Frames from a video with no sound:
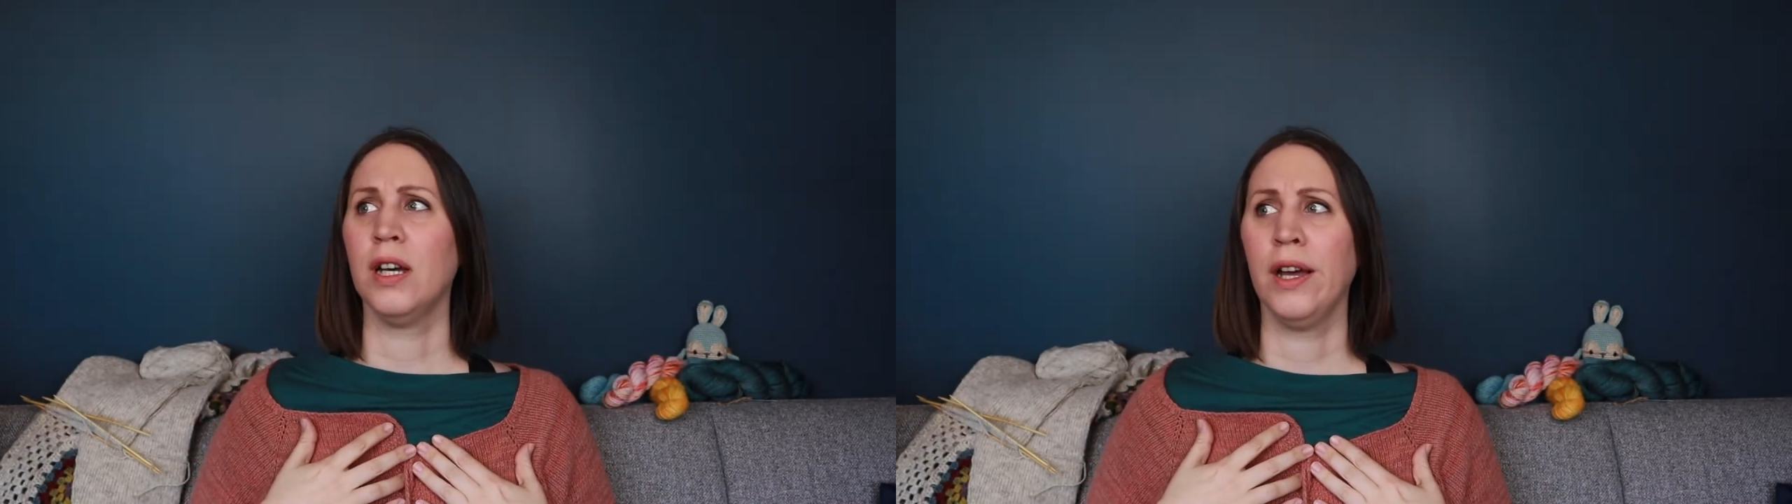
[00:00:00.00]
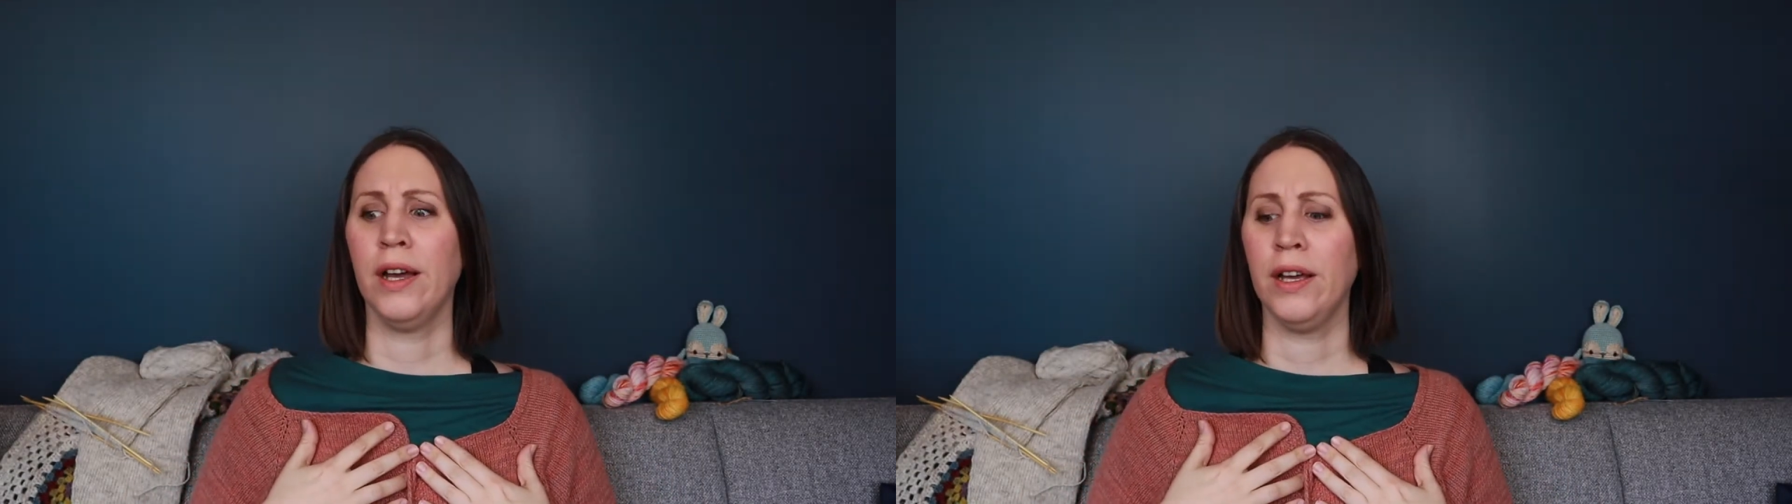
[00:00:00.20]

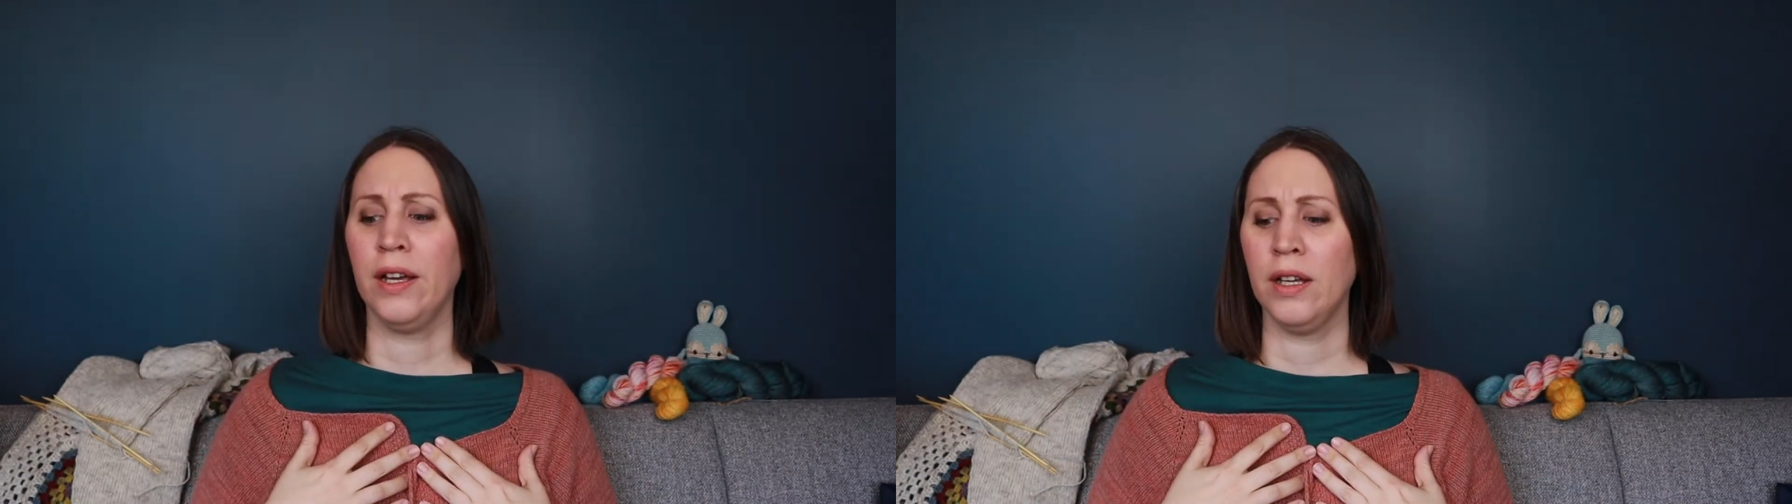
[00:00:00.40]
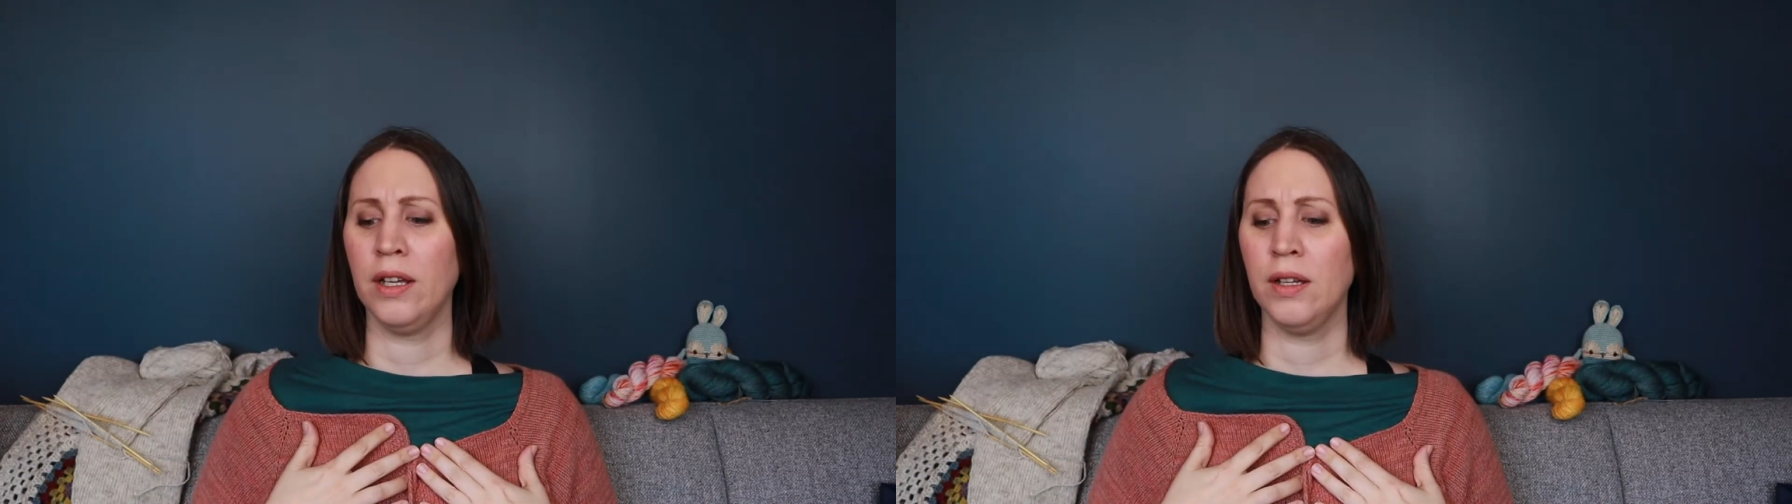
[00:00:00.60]

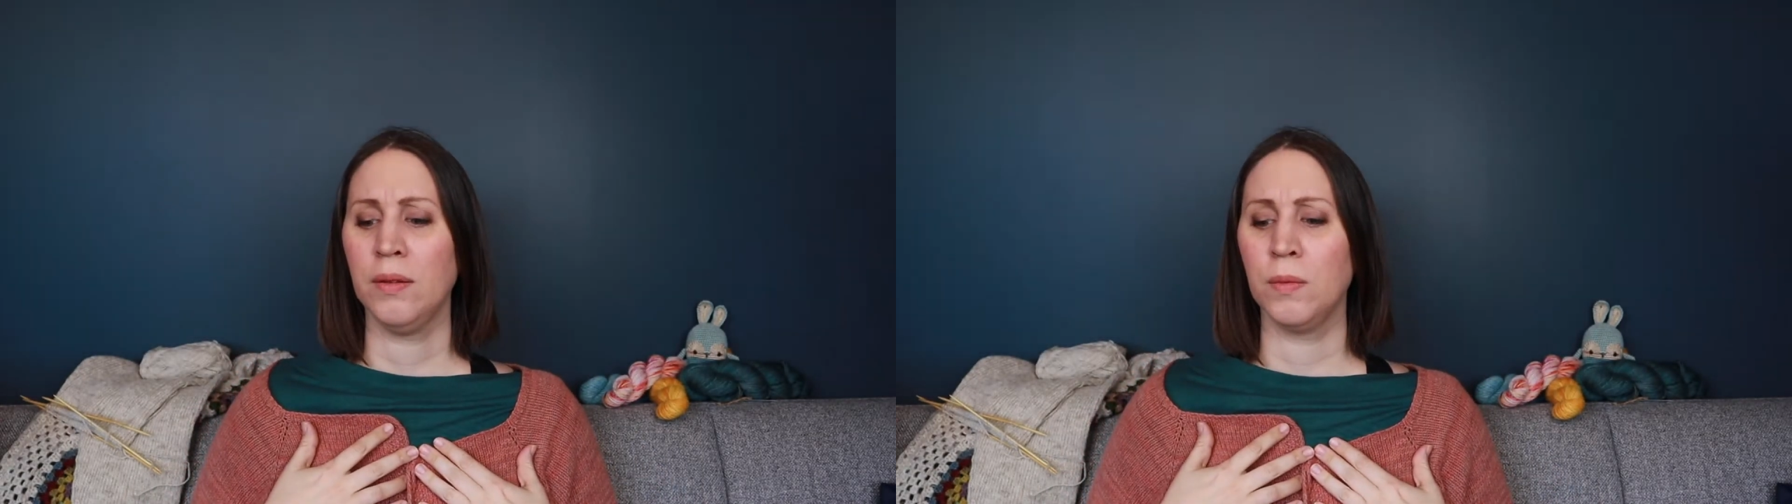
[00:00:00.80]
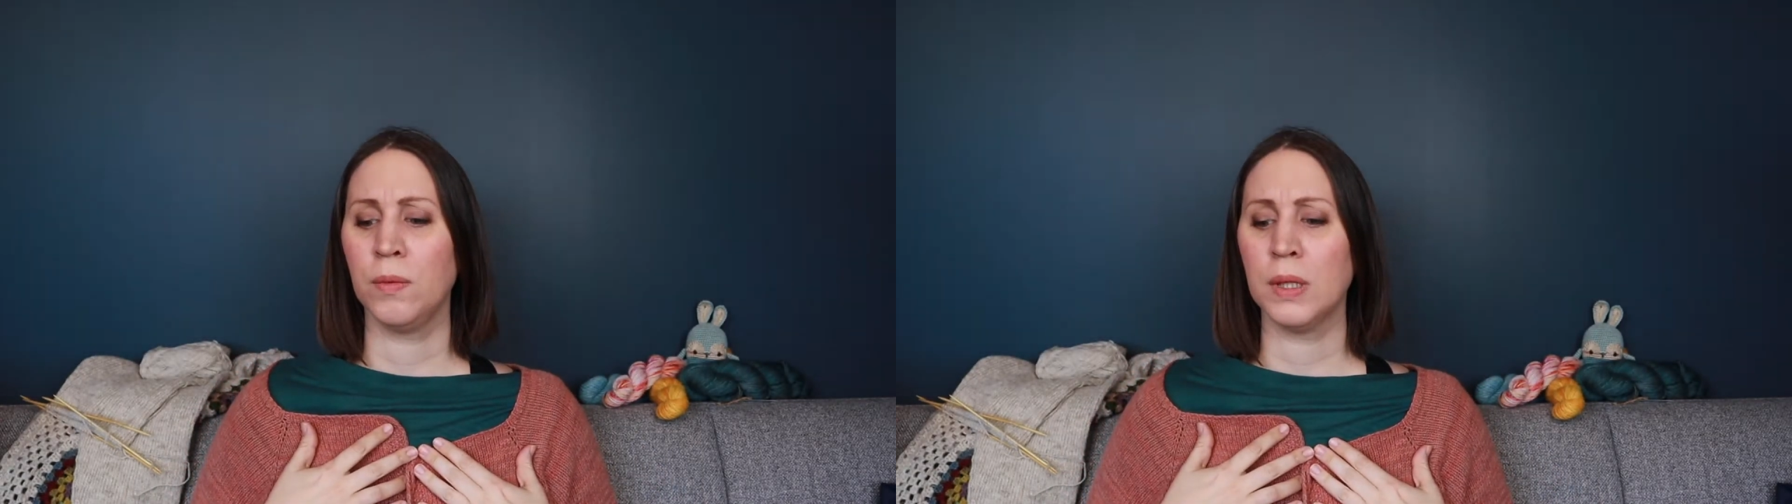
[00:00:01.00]
I
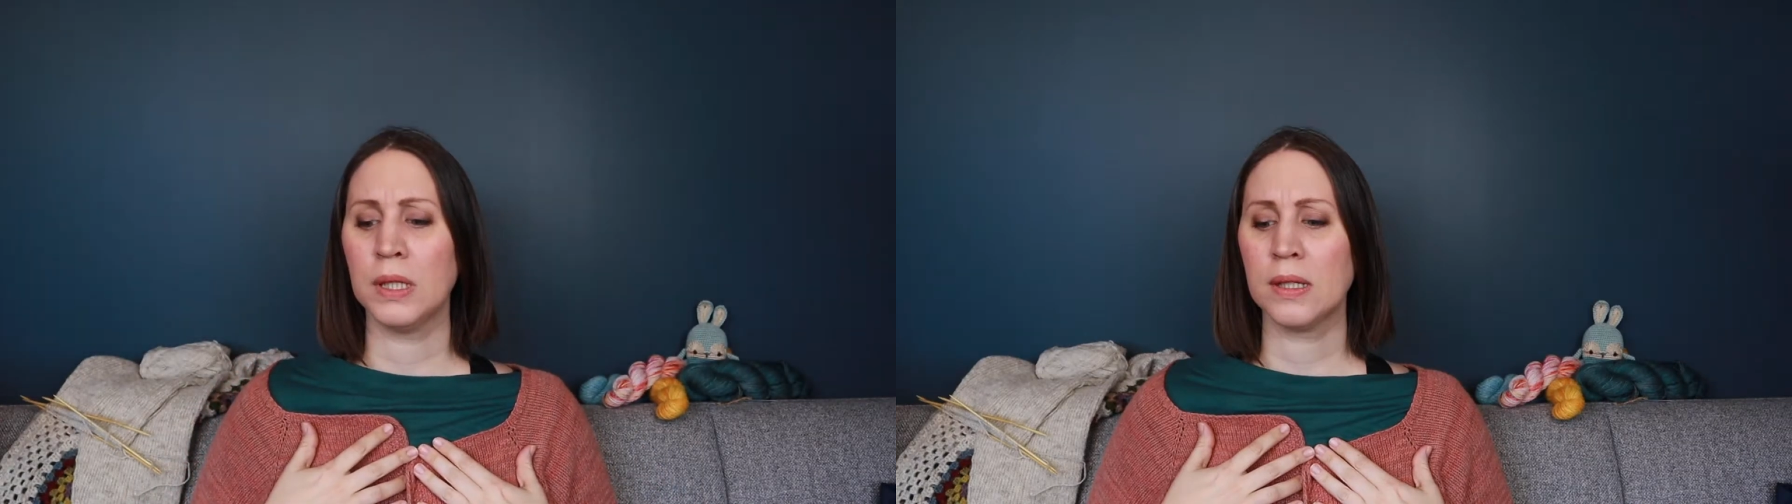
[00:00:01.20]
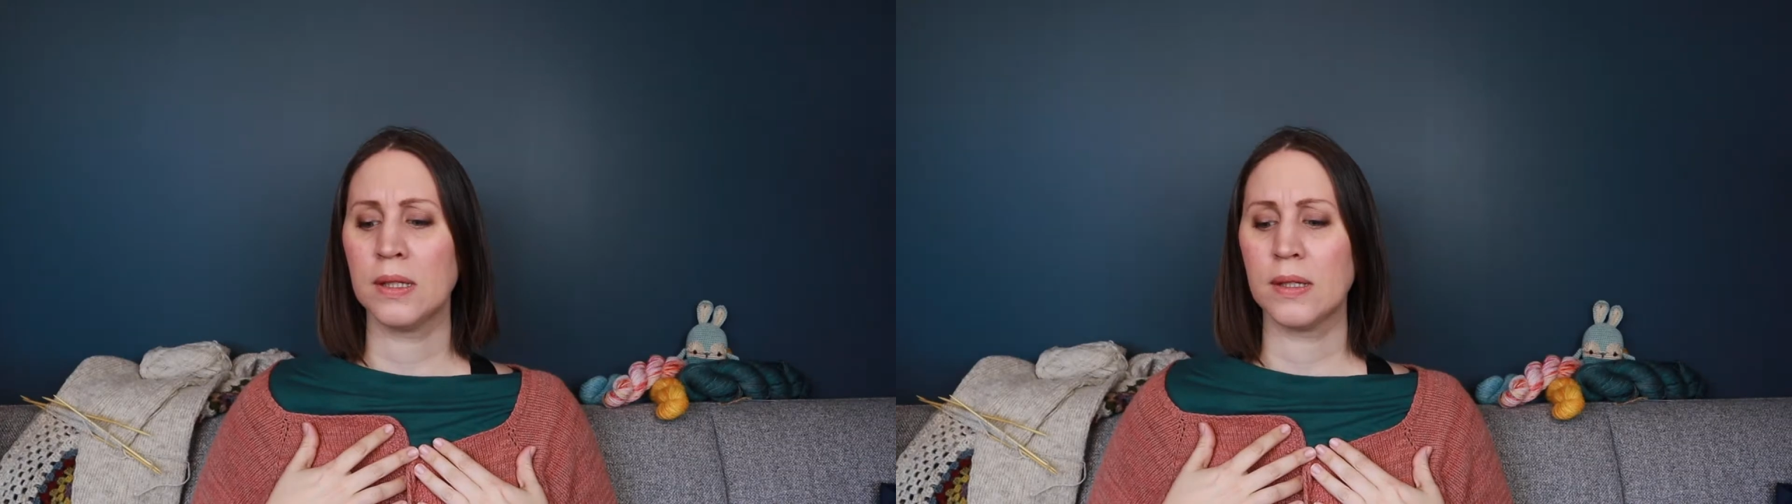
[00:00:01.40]

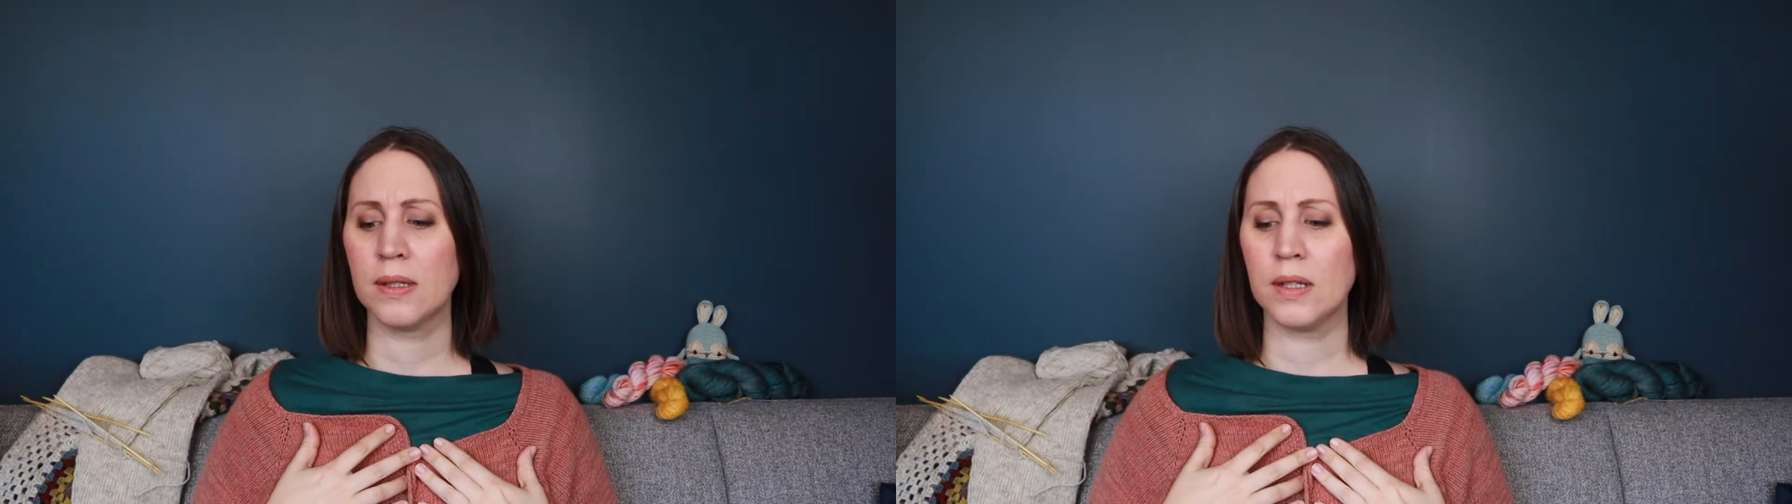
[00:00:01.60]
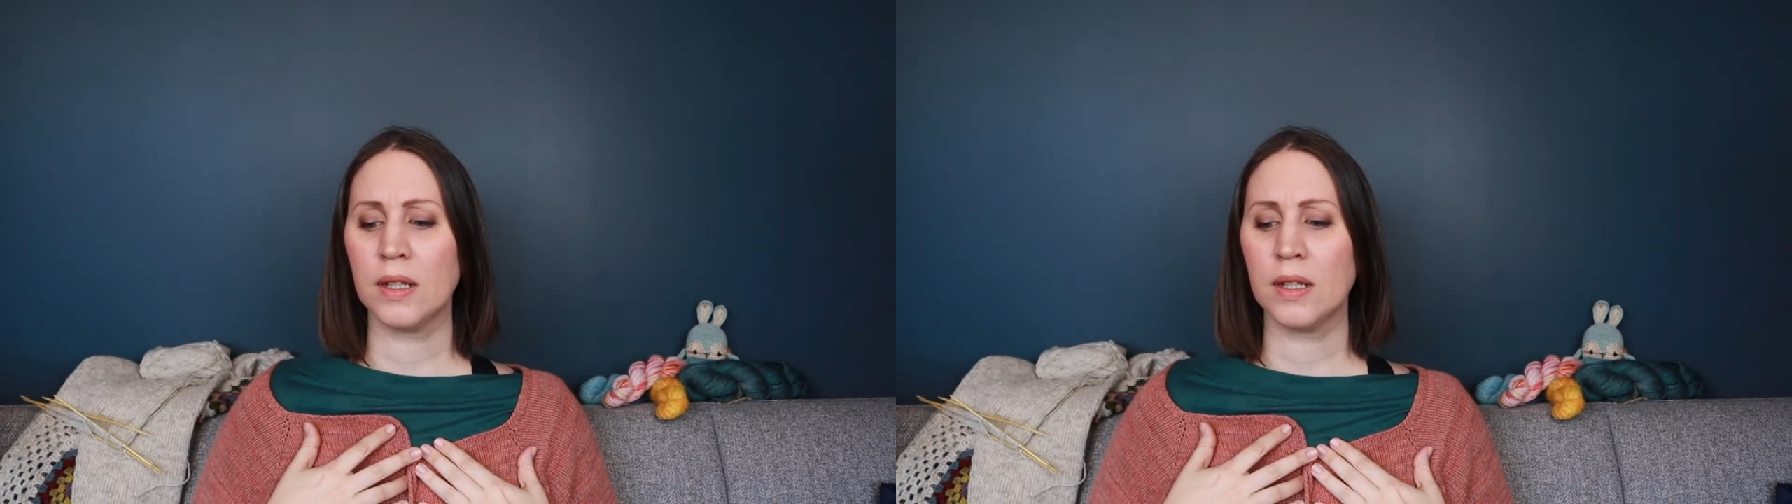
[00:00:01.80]
was